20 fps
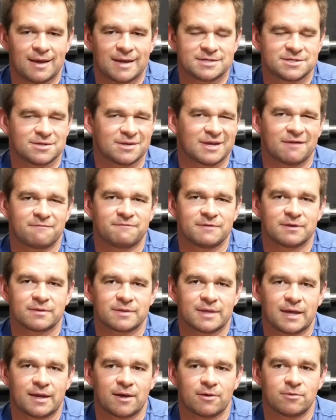still gotta figure
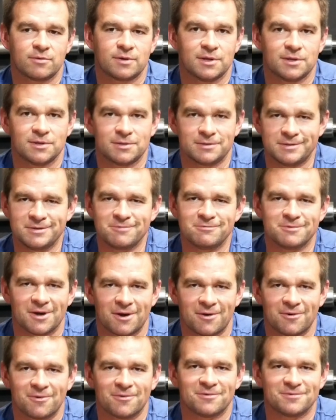that out. You
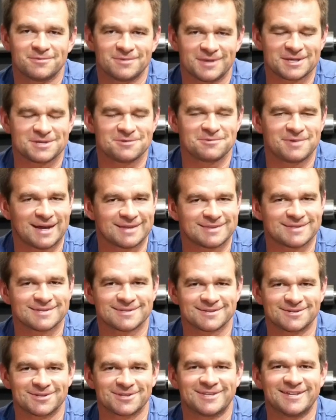know, you got this
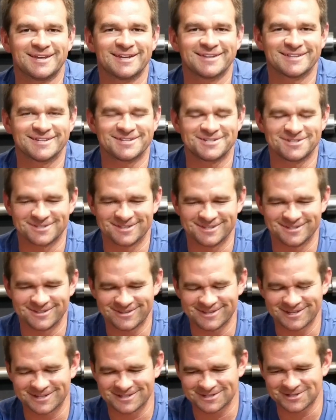little thing that you
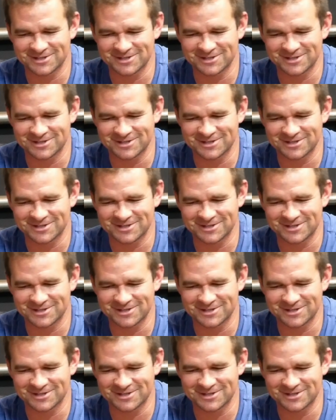think is